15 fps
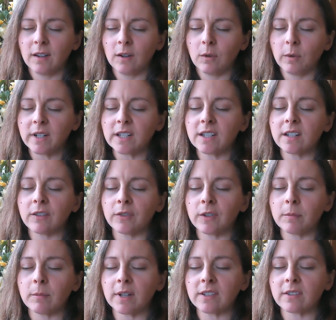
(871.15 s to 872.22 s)
What different
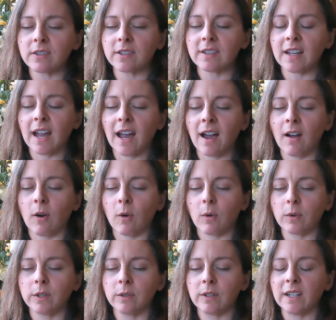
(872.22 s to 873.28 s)
muscles now?
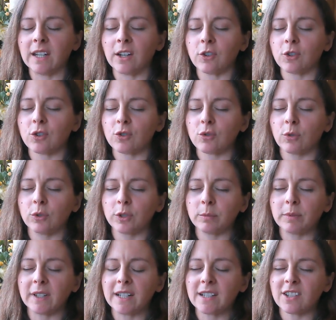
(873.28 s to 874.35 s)
You can get your shoulder
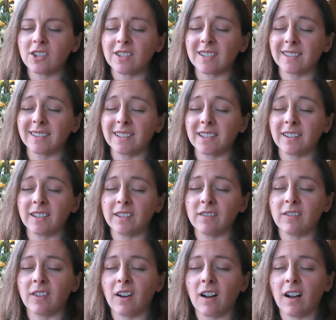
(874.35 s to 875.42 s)
blades just a little
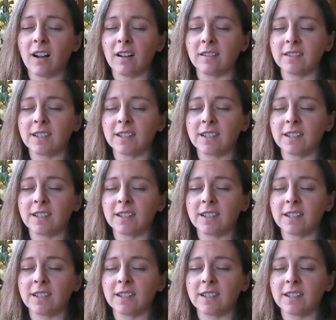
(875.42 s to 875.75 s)
involved.